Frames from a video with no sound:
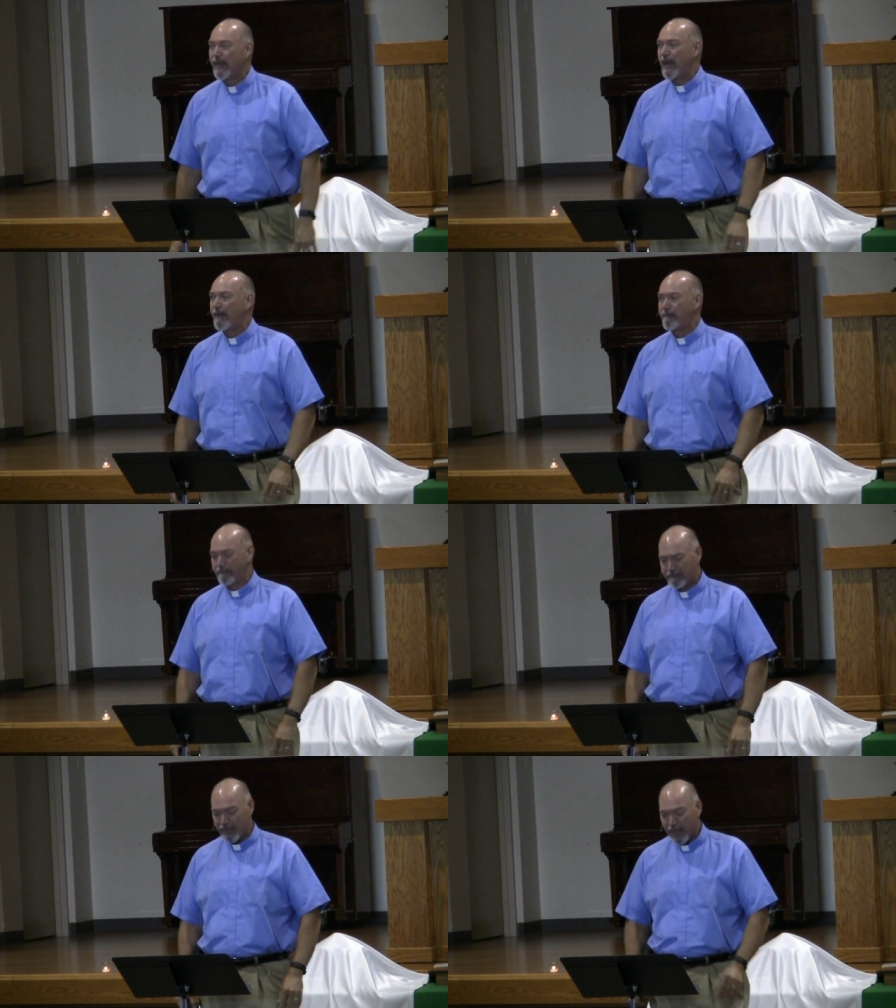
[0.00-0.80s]

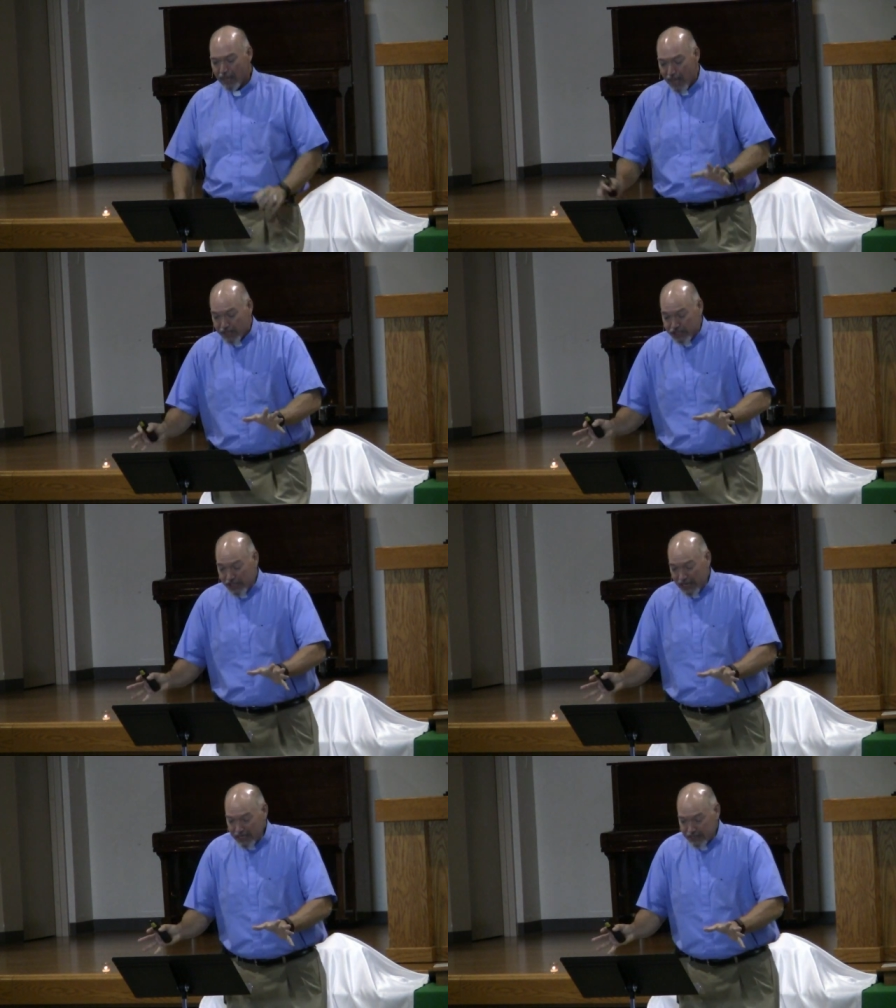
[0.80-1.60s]
them.
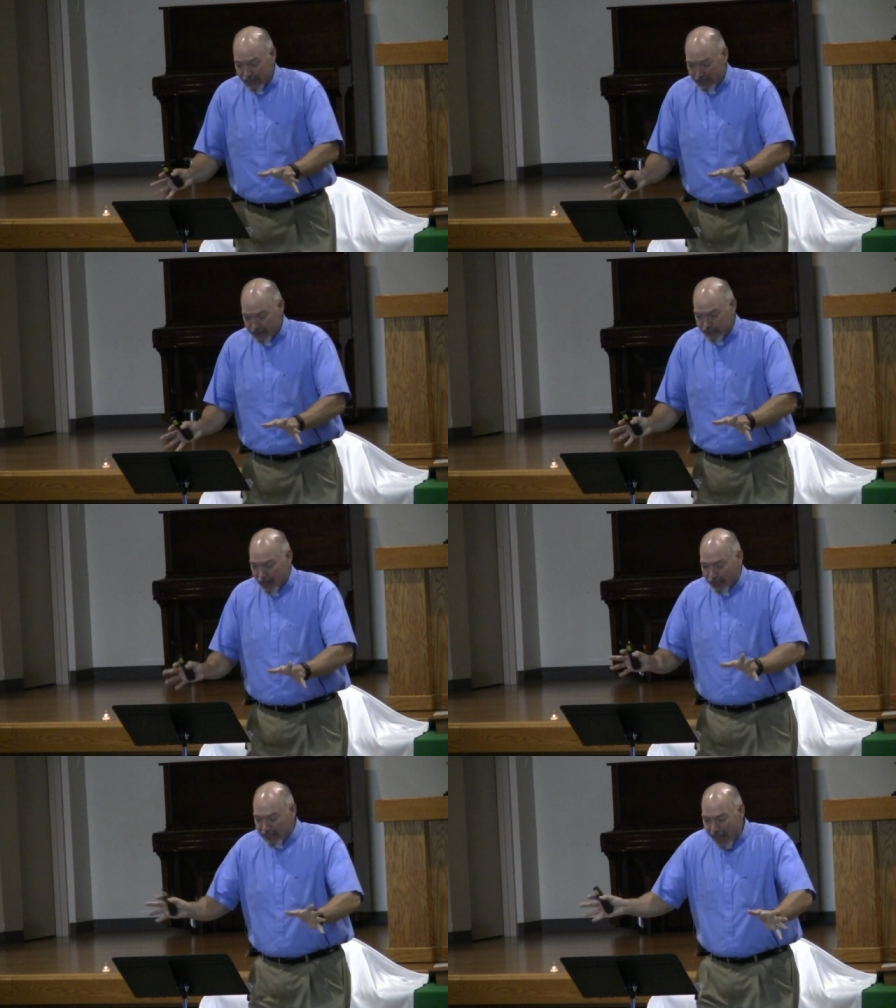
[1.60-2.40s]
Jesus
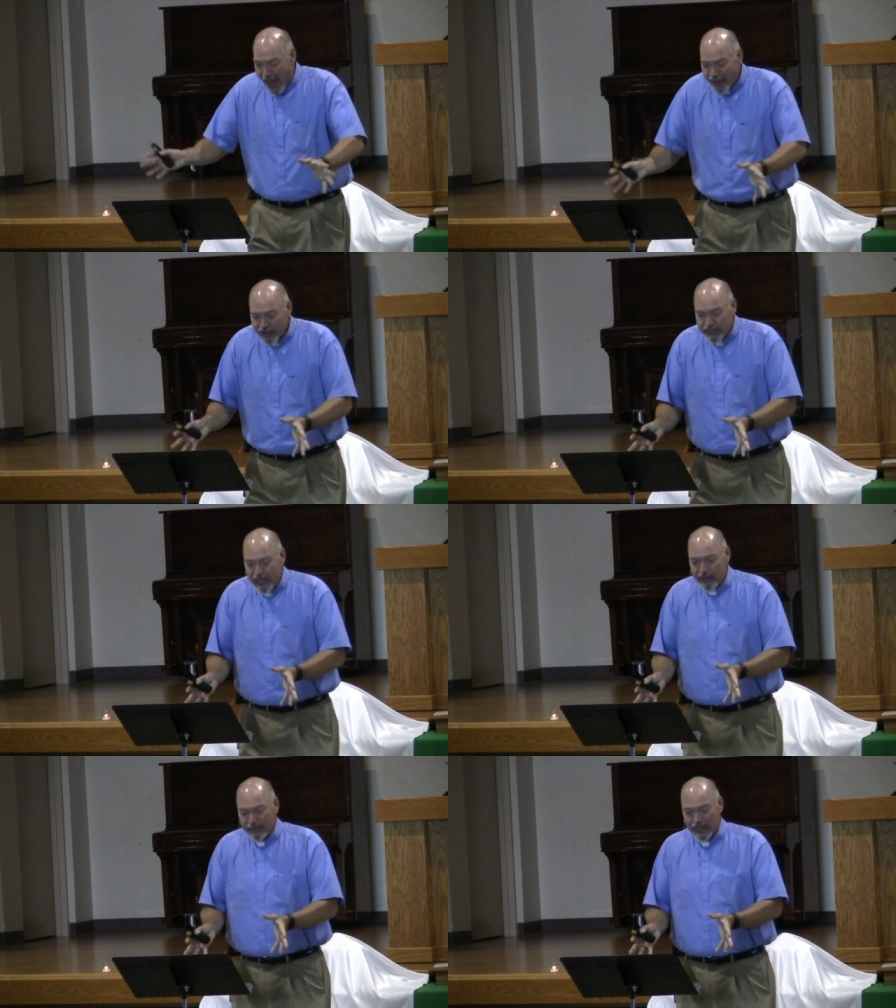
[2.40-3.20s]
gathers
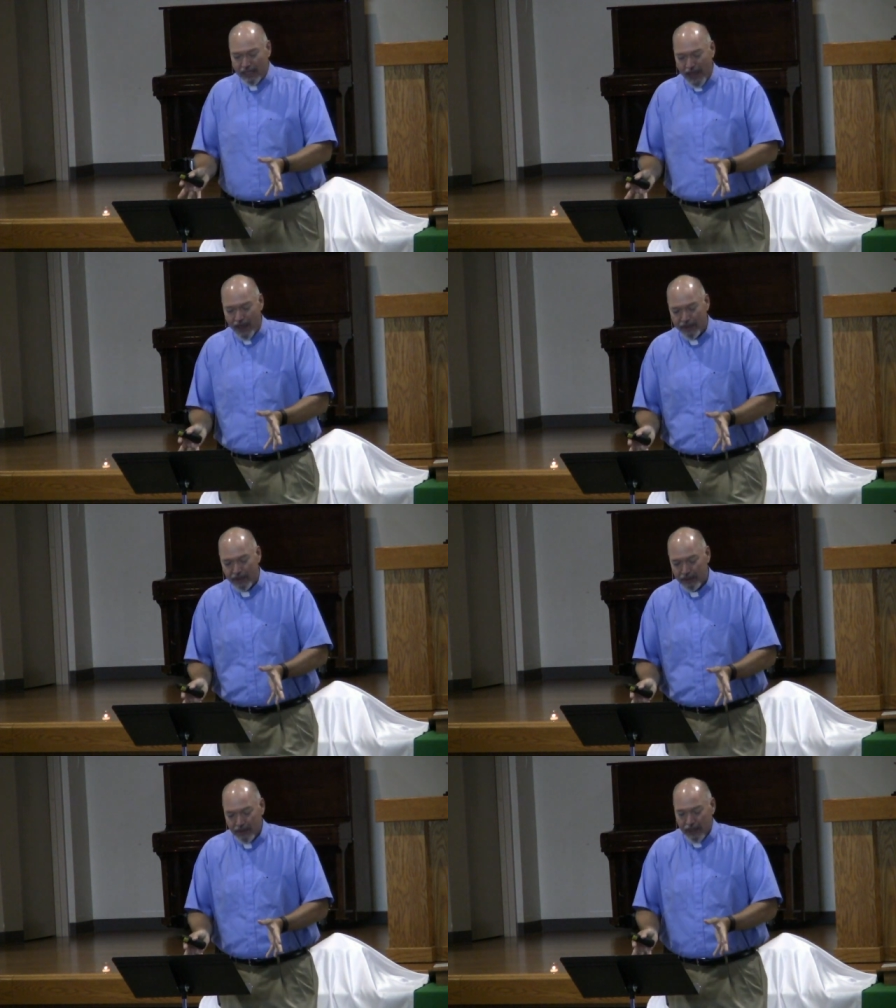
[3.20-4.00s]
them
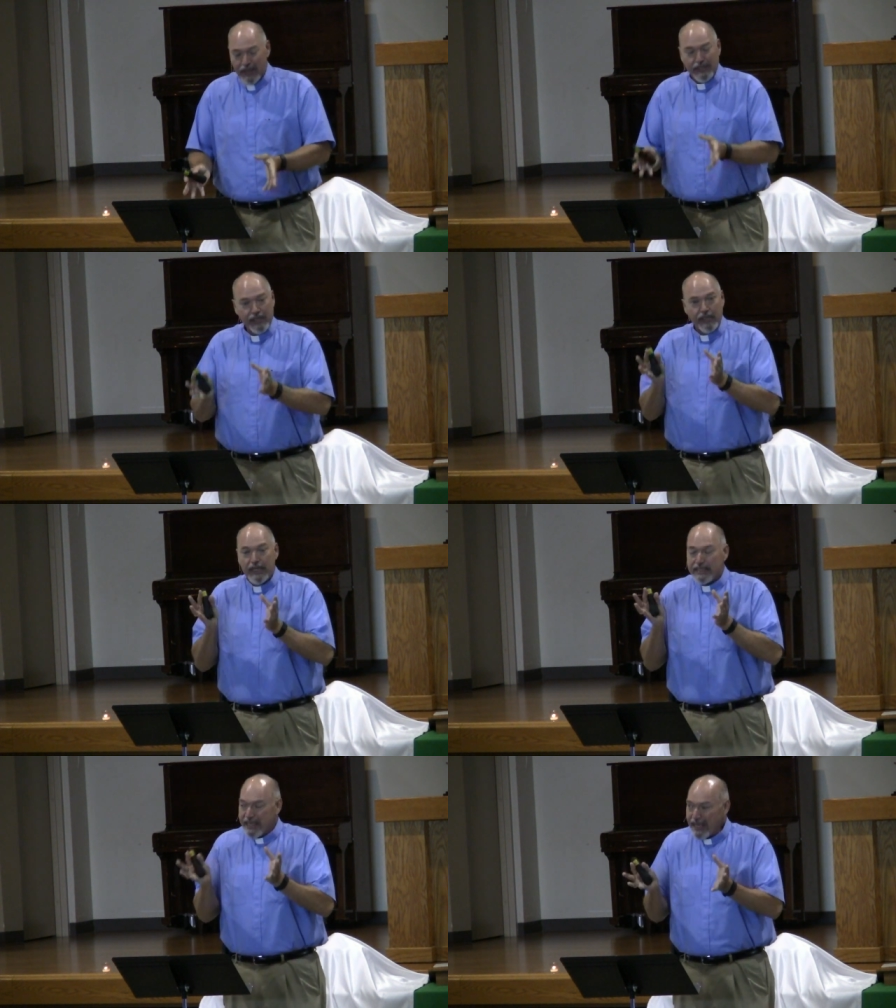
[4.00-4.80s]
together to
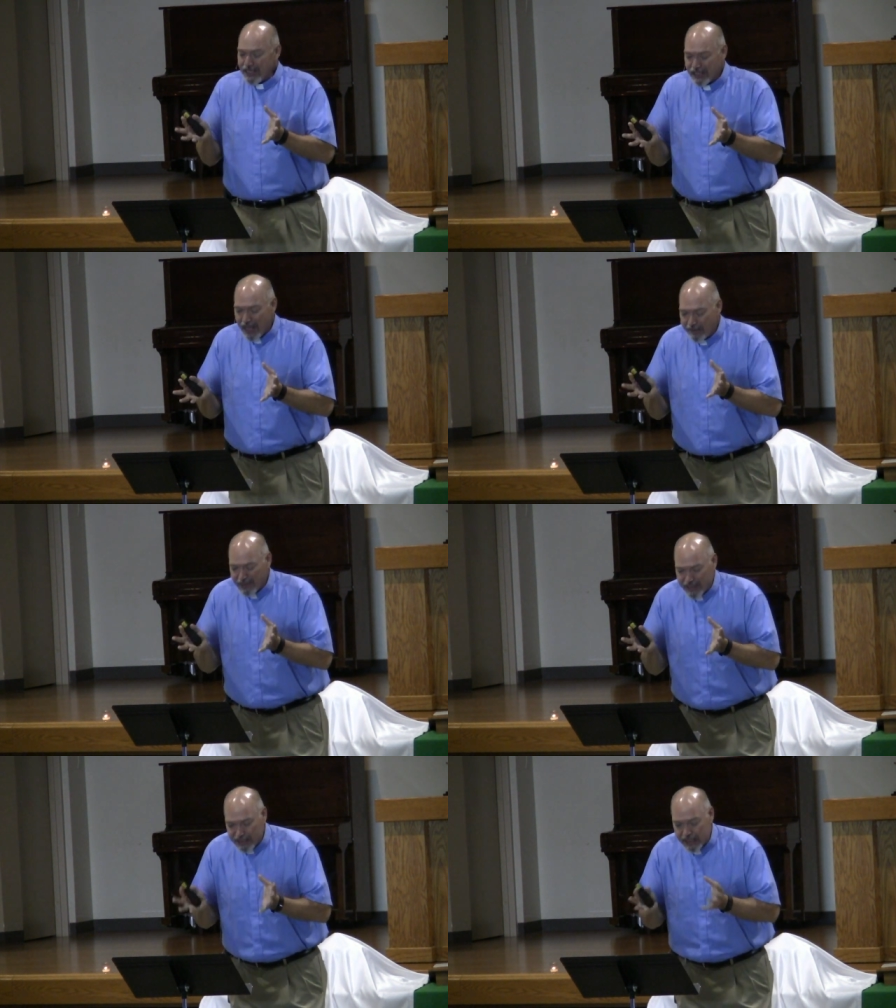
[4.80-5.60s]
teach them
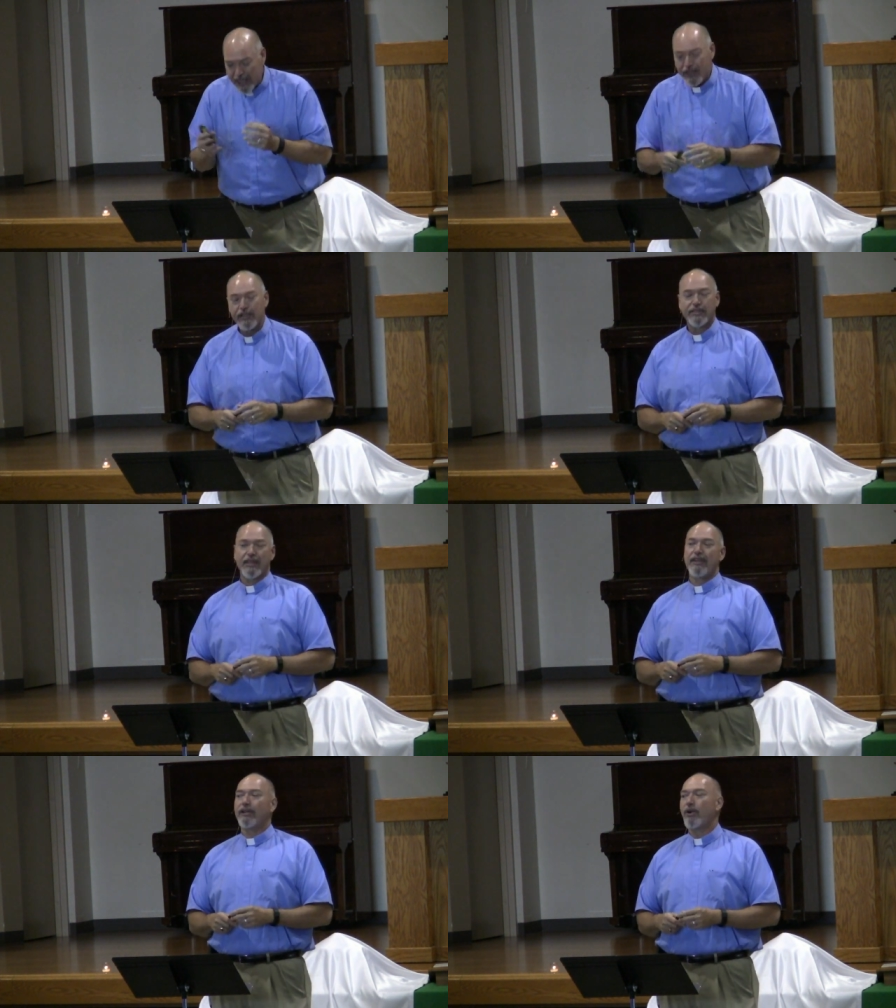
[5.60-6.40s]
the skills
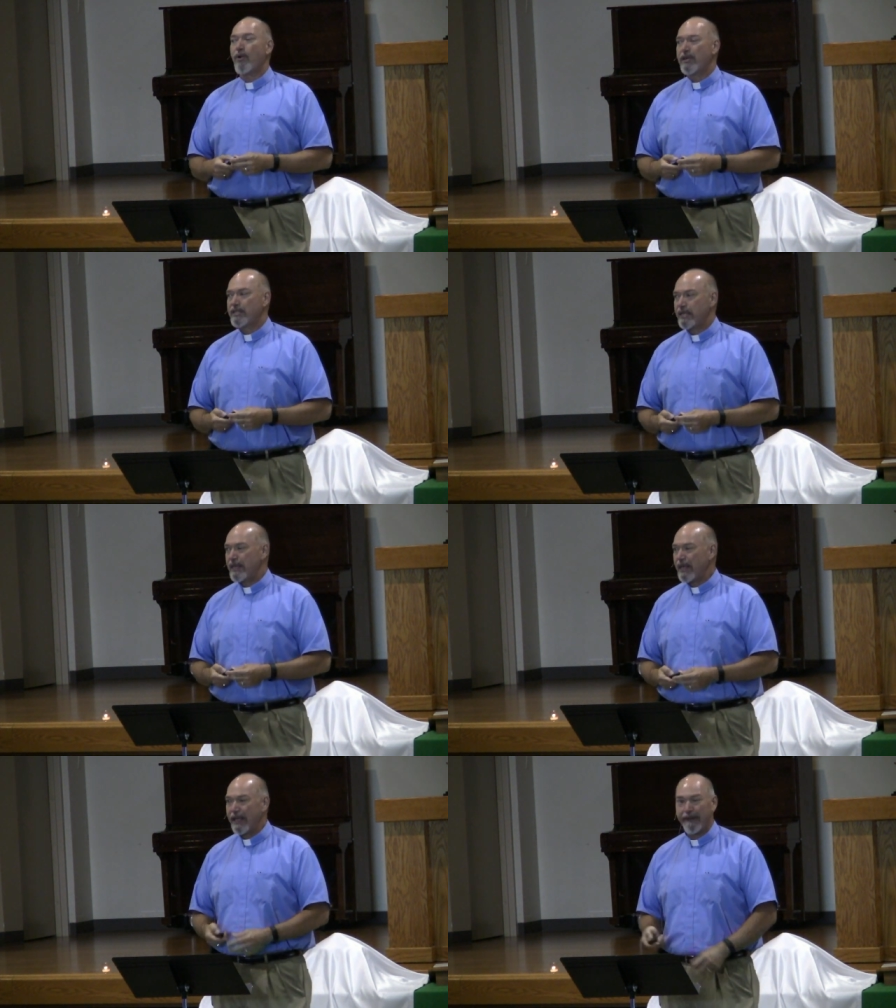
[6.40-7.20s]
that they're going to
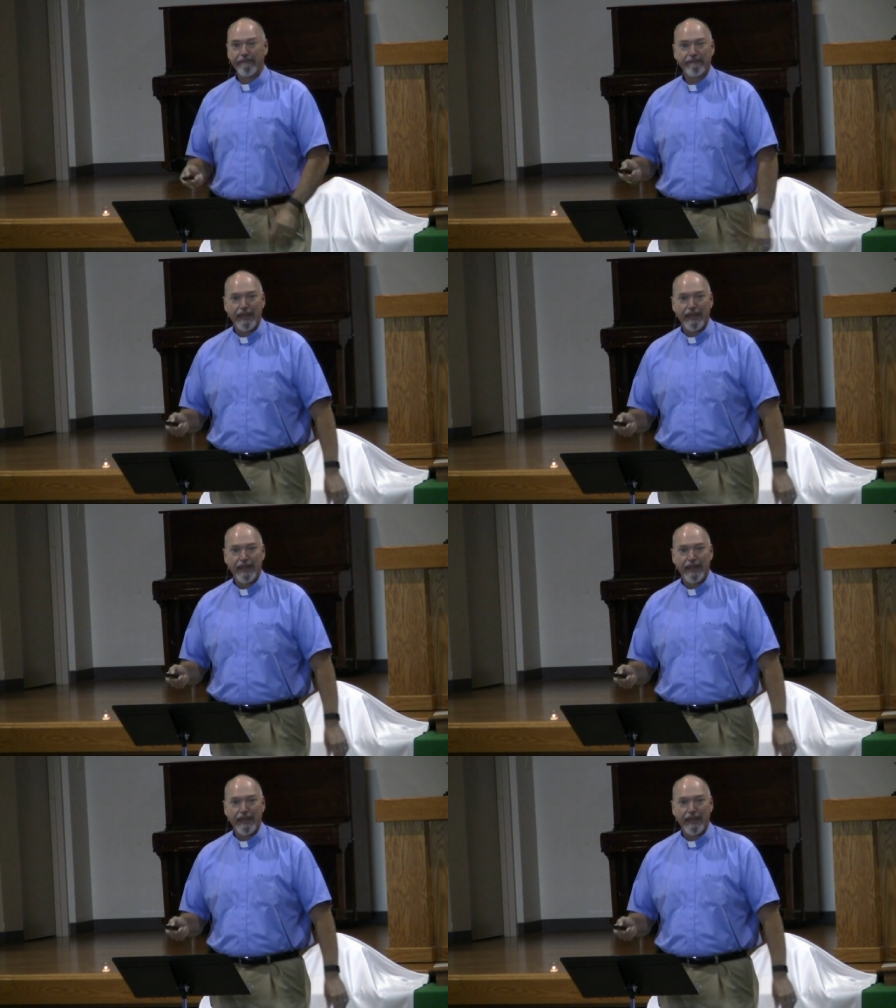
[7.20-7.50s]
need